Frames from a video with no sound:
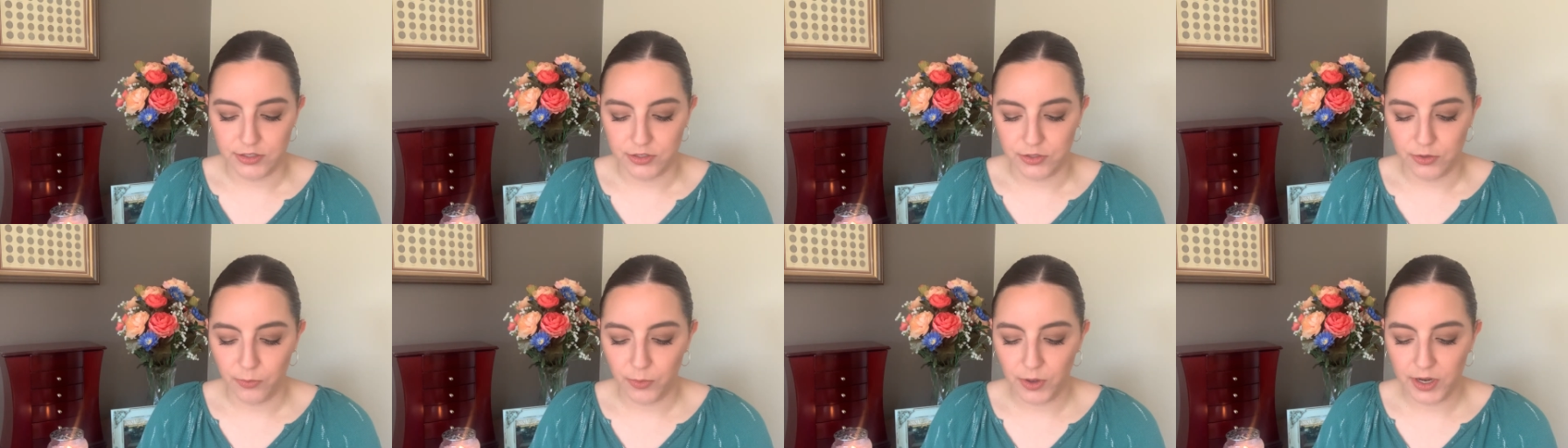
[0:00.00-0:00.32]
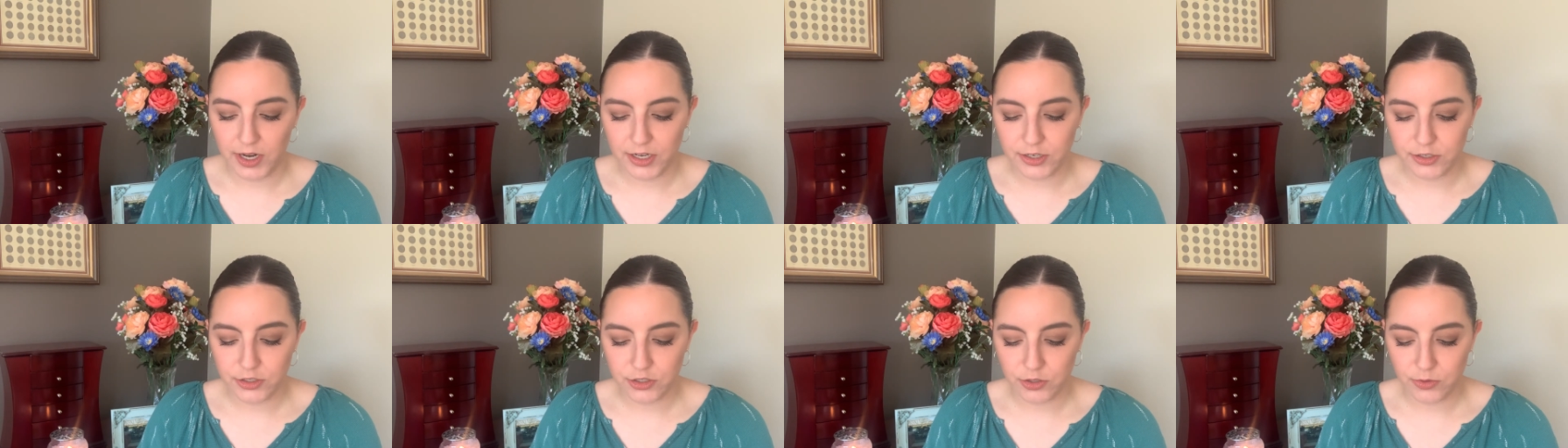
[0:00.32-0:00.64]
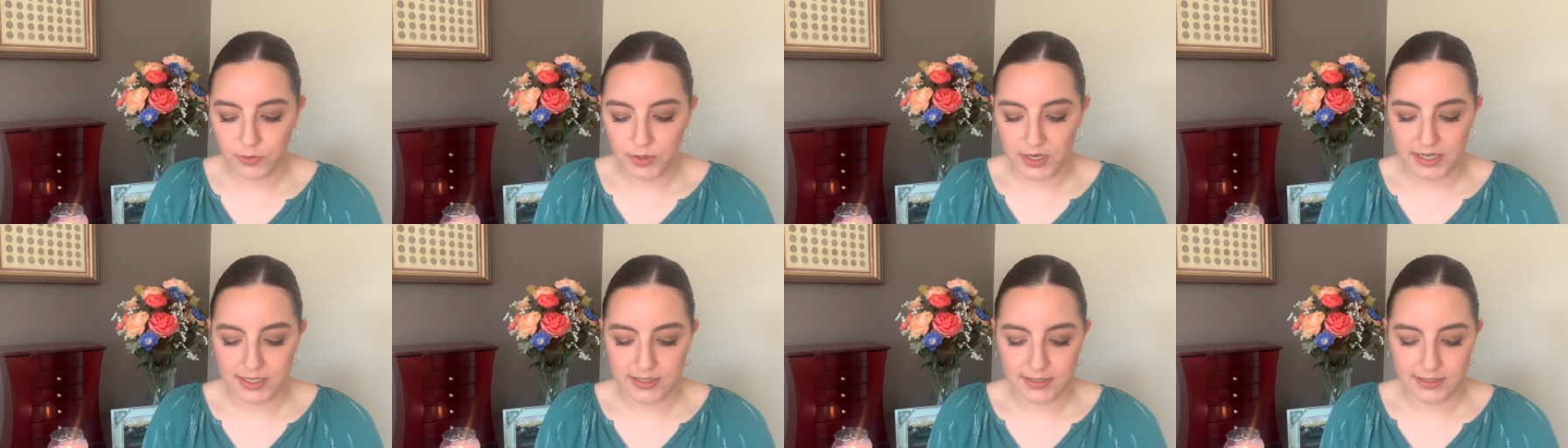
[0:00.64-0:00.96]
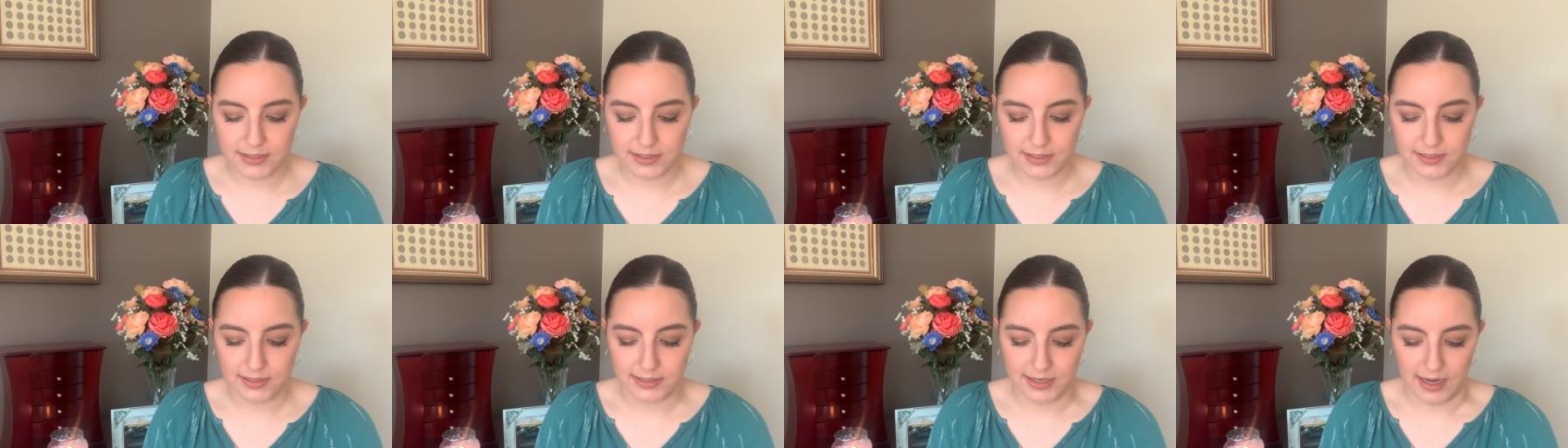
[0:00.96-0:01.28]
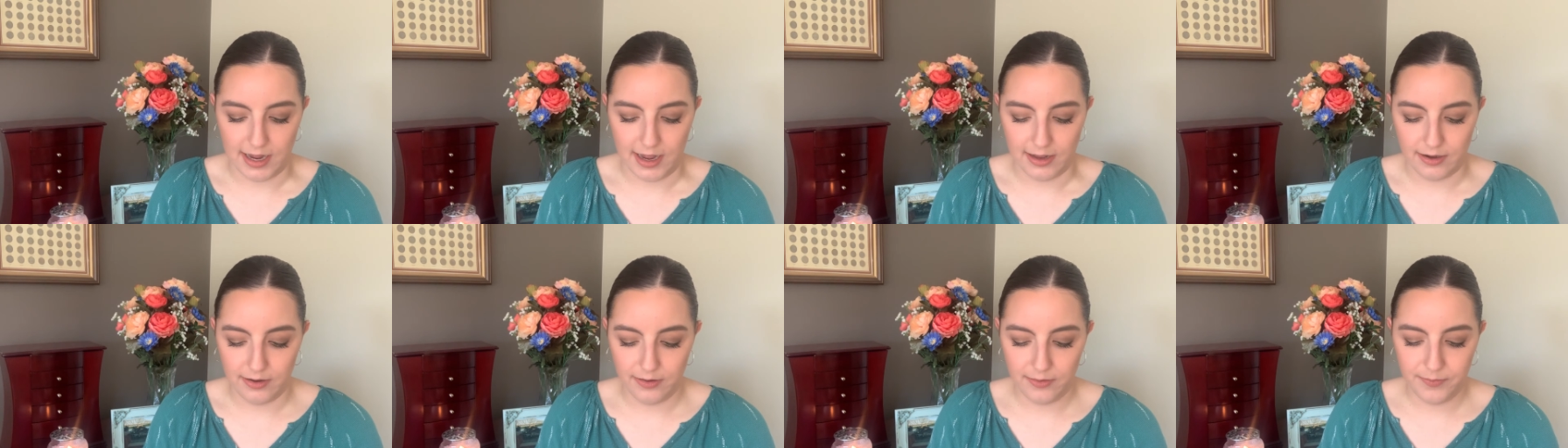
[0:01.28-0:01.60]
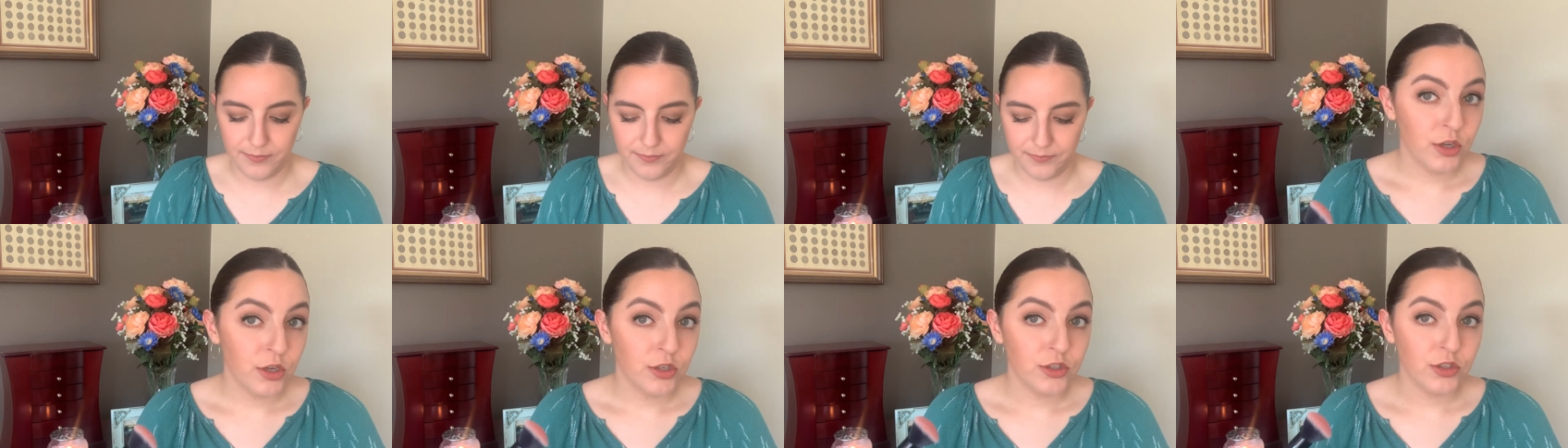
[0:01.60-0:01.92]
So what I do instead,
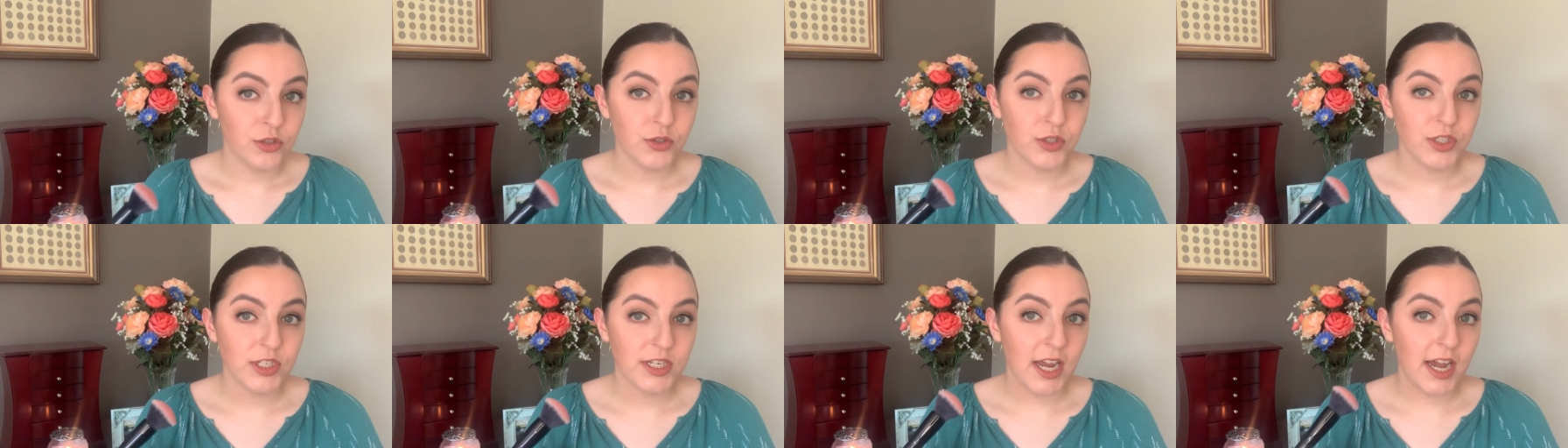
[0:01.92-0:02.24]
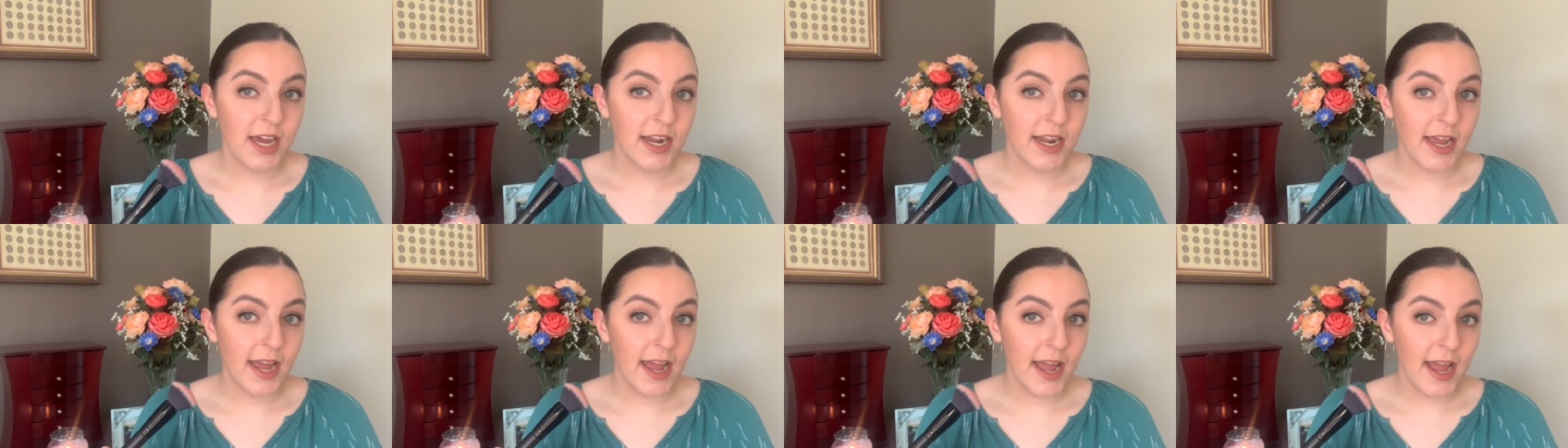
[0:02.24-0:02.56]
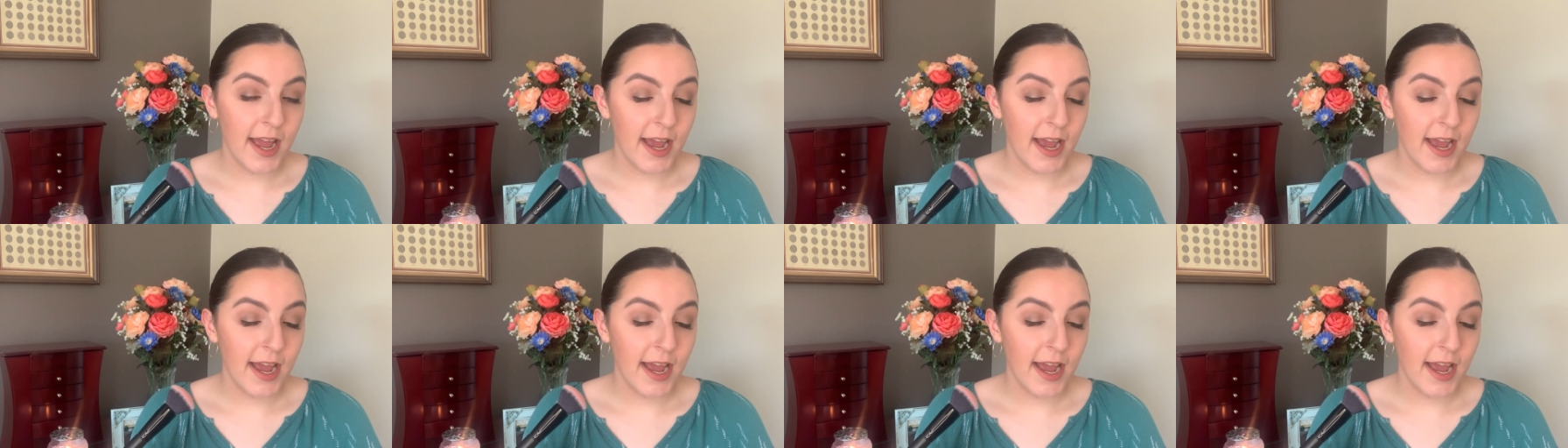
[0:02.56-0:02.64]
so to kind of